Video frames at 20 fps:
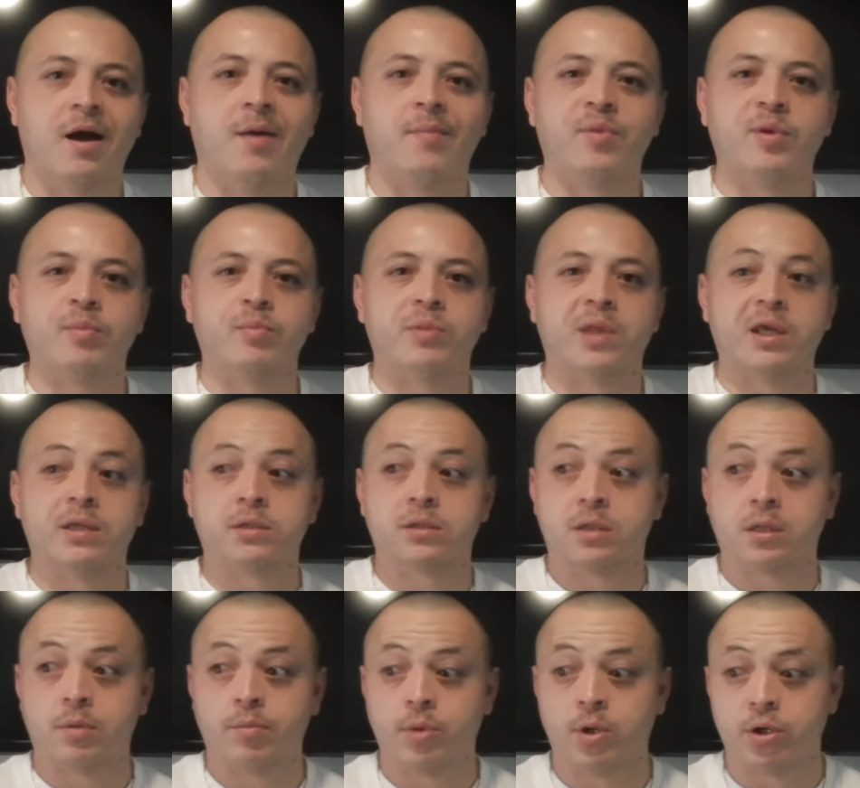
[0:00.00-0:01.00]
I mean, that's
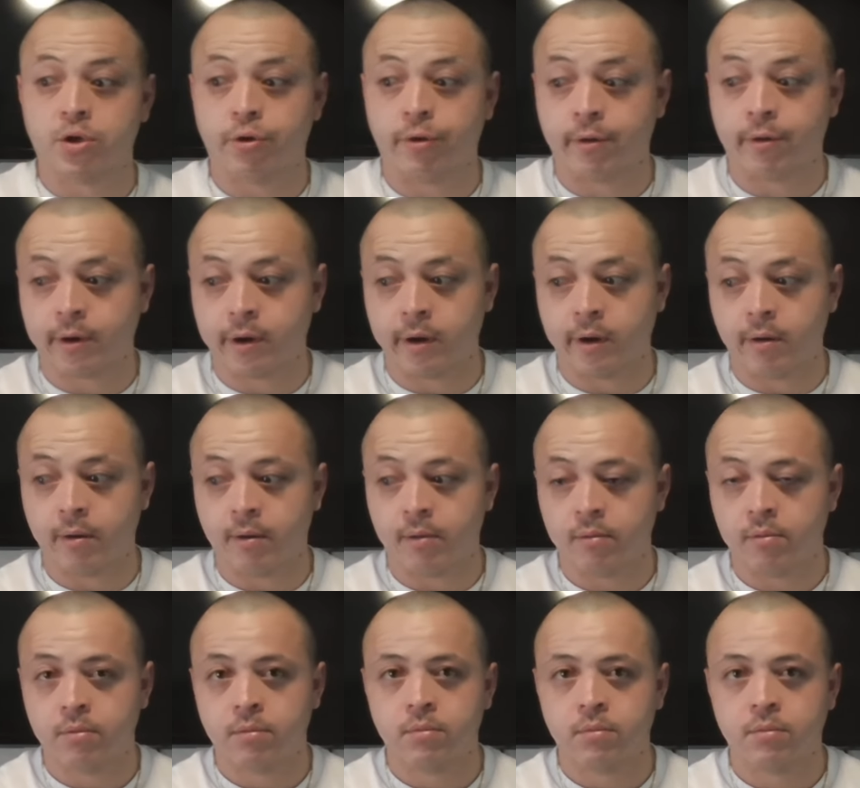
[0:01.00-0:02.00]
going to be on your account.